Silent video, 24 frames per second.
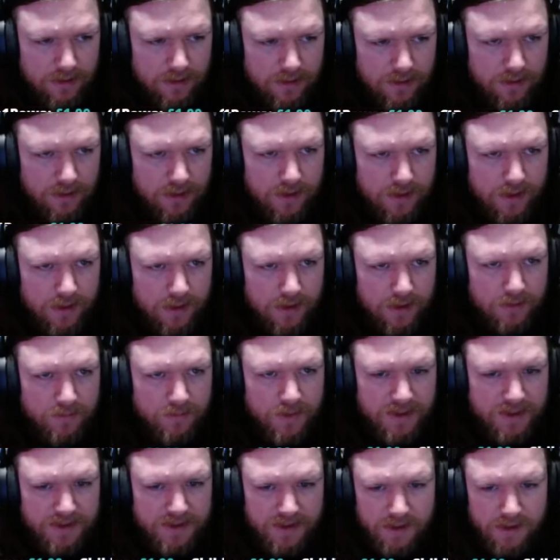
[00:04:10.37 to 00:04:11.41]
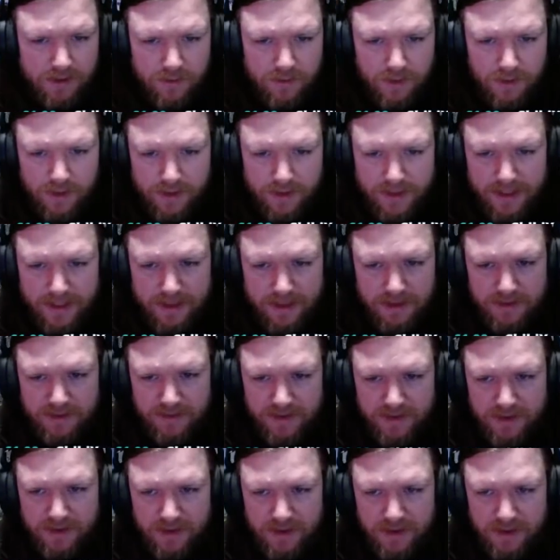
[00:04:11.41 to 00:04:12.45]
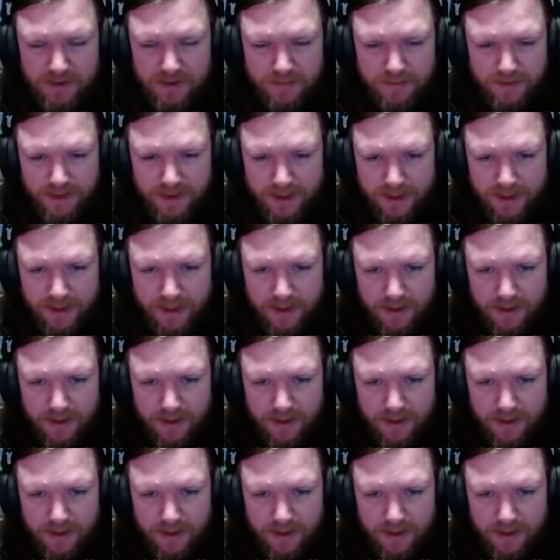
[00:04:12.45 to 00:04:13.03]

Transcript: Yeah, and basically all of that is because of supply.